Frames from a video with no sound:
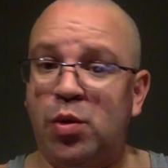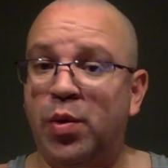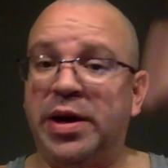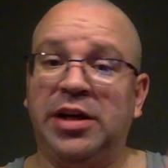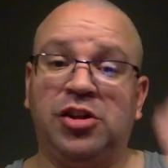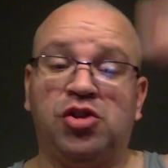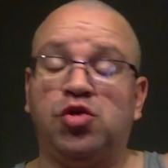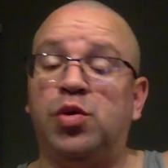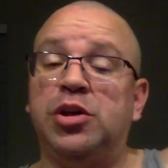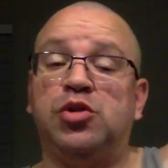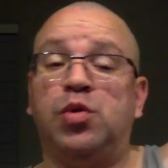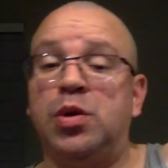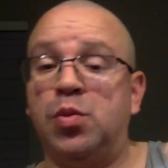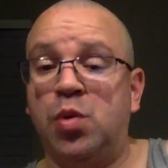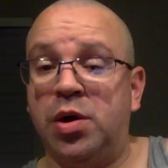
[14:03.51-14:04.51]
going into
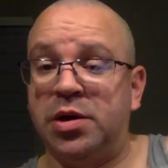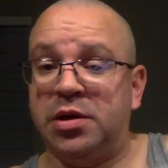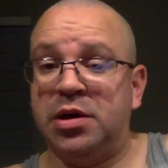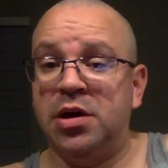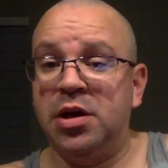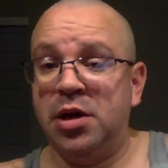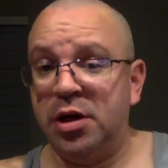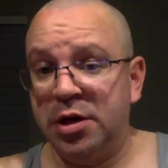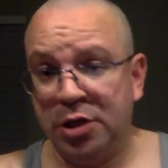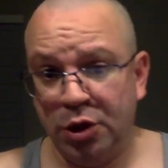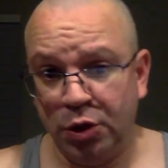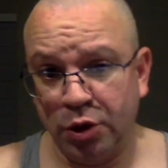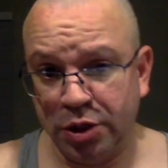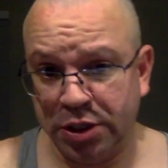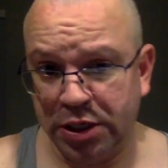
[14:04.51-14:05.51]
2021, New
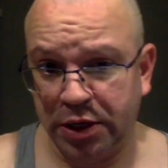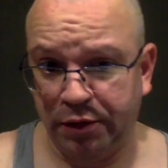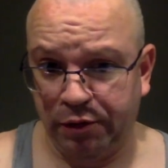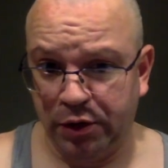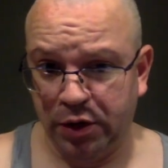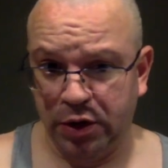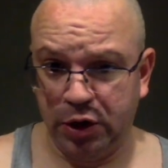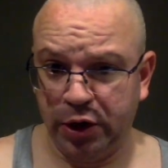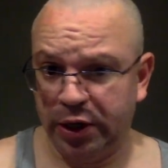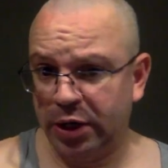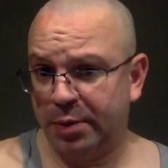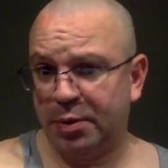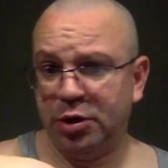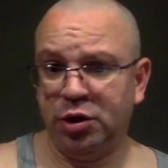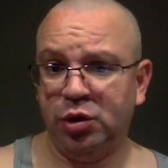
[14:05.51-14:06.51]
Year's Eve. Look it
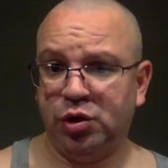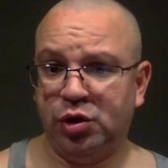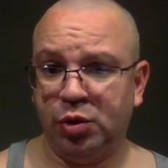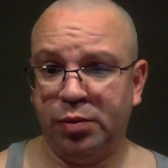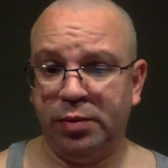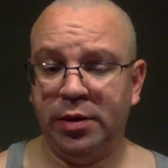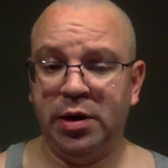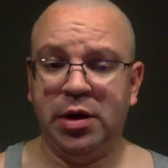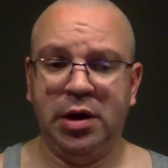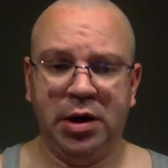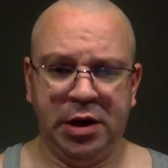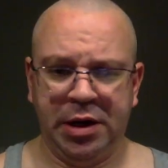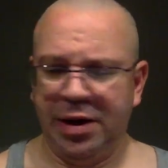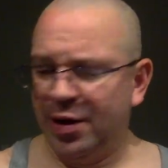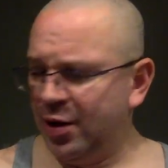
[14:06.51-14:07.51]
up on YouTube.
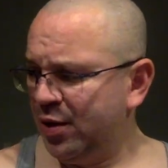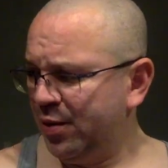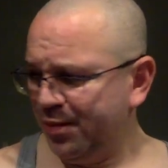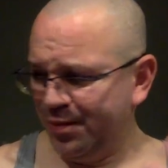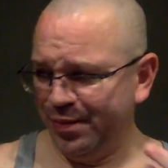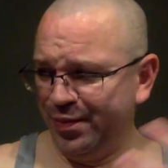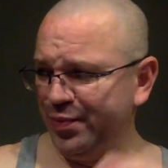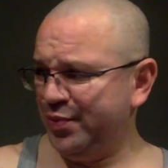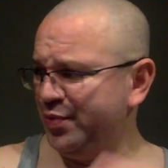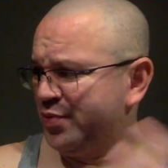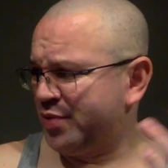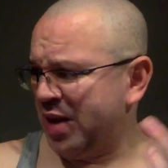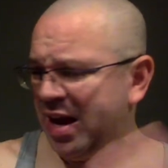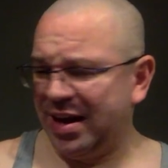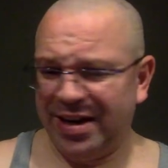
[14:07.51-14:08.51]

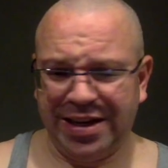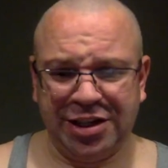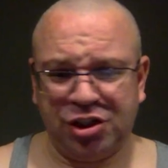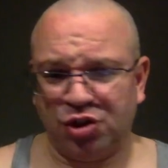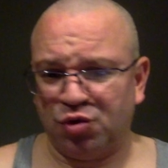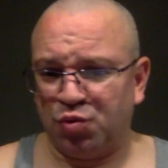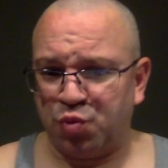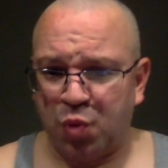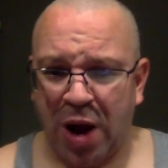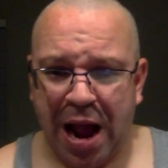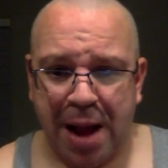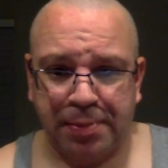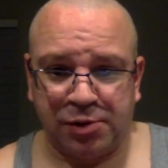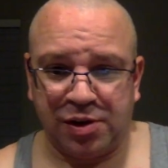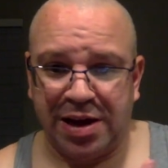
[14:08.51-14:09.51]
That nigga just
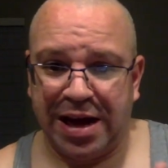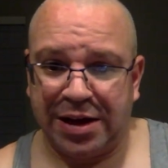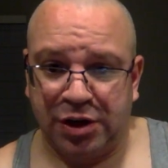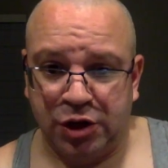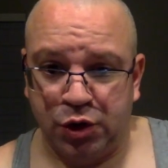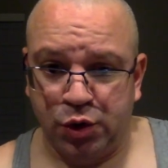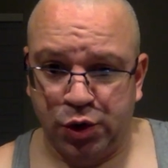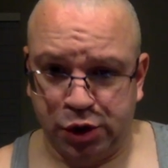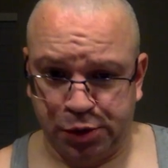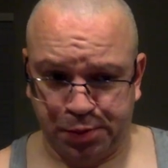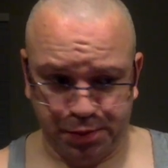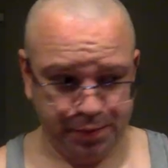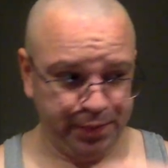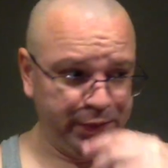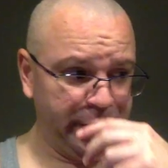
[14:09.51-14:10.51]
rapped at a New Year's
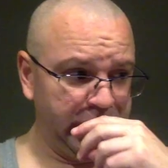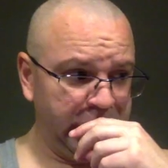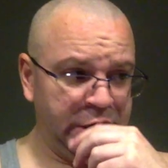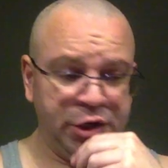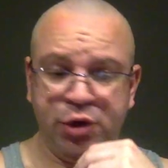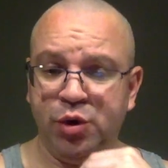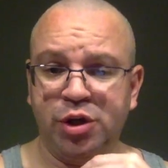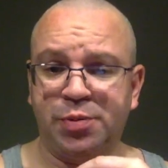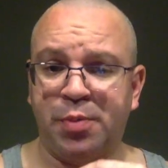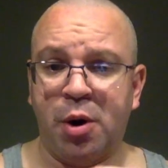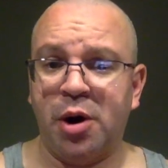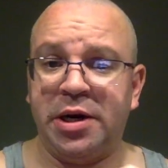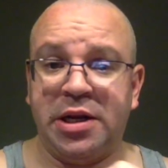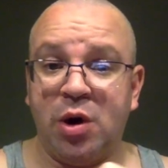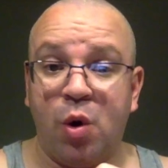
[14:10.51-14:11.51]
a New Year's
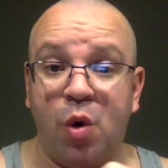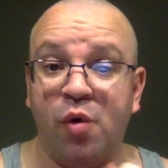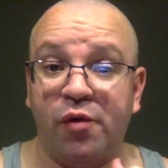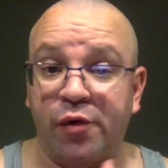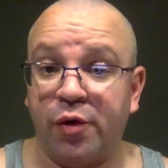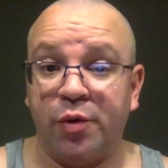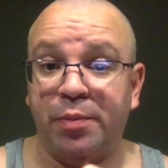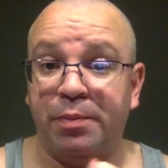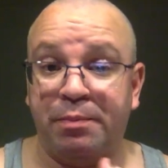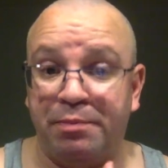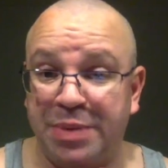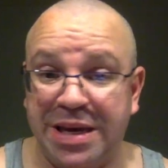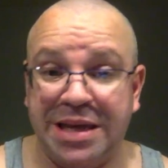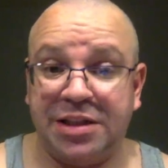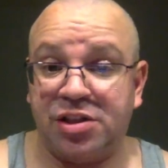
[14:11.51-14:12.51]
party over
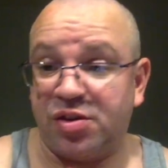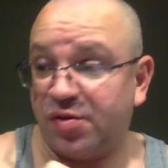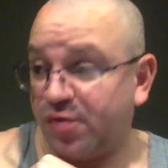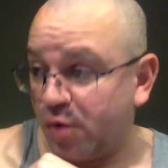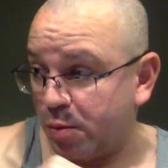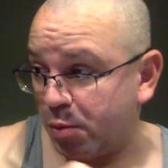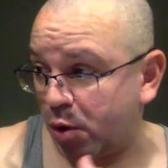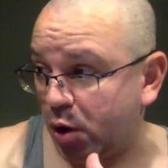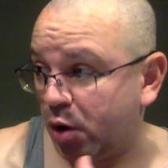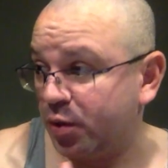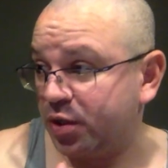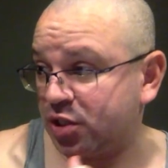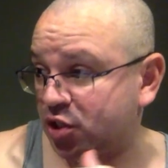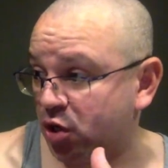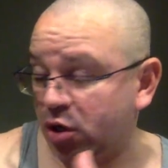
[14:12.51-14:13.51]
beats from all
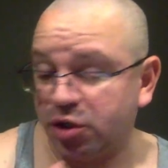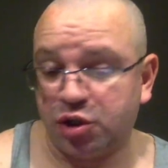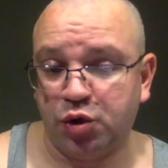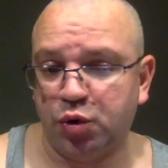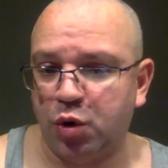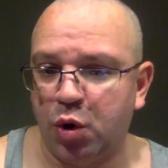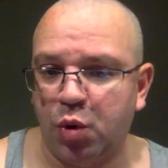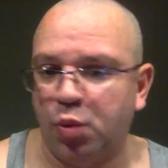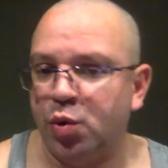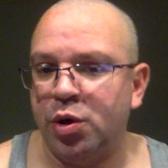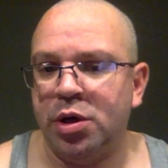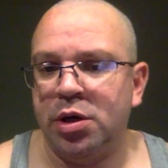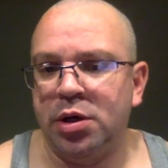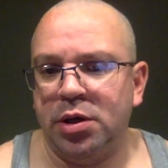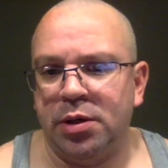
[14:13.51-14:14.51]
the songs you know
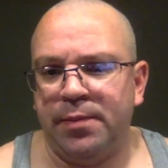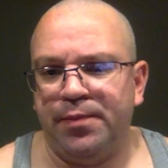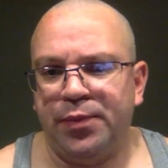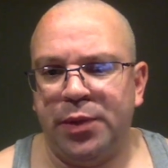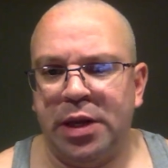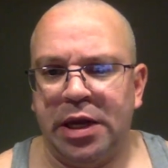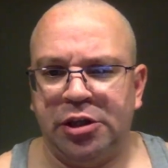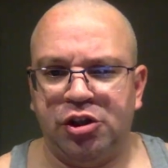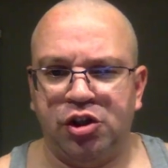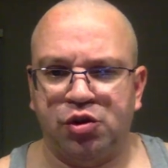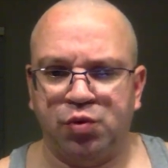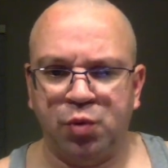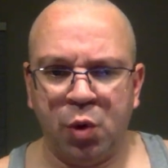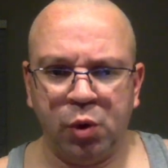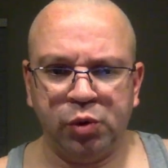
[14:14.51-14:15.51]
and
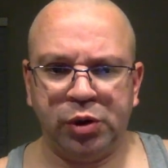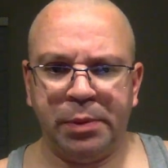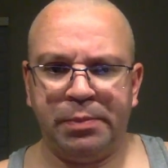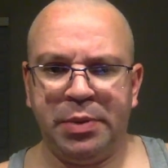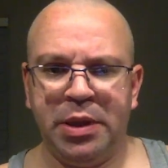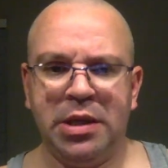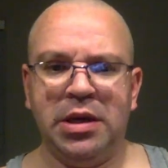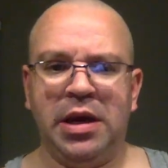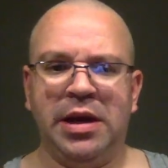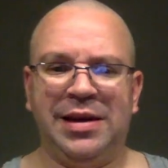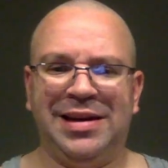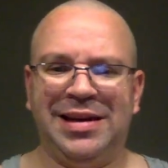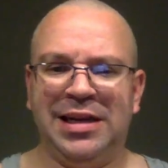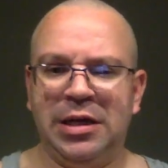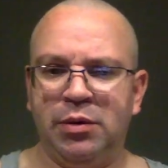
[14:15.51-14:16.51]
just rolled the beat
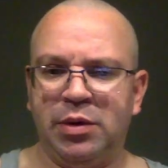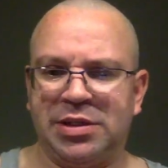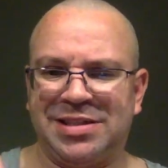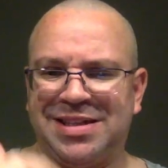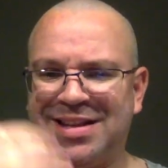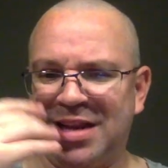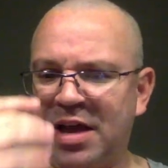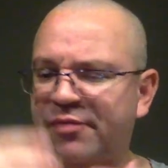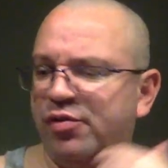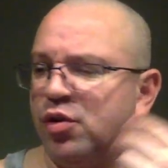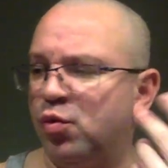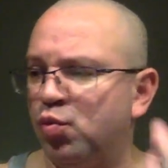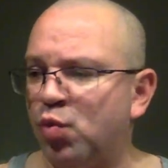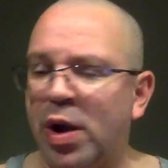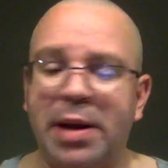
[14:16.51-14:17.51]
and lyrics left
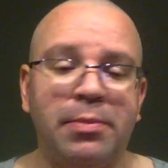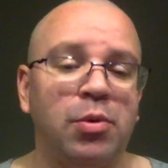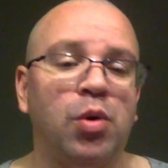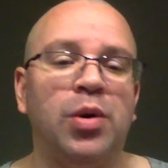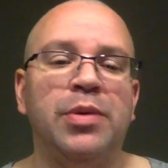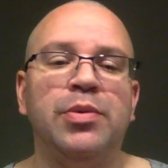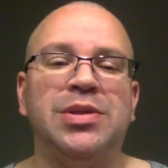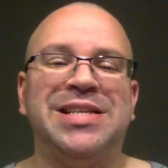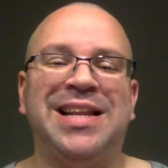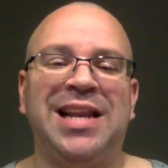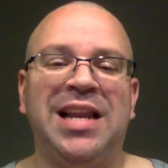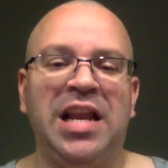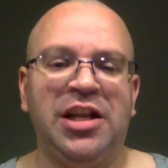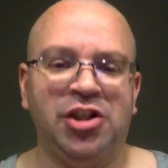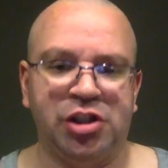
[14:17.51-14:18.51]
and right, bro. It was
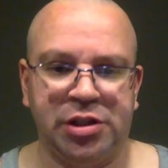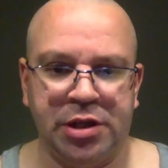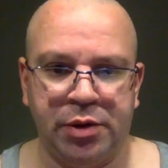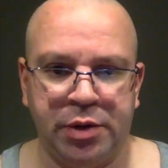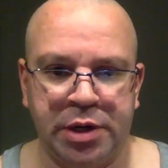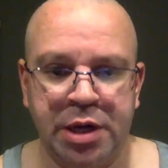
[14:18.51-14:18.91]
legendary.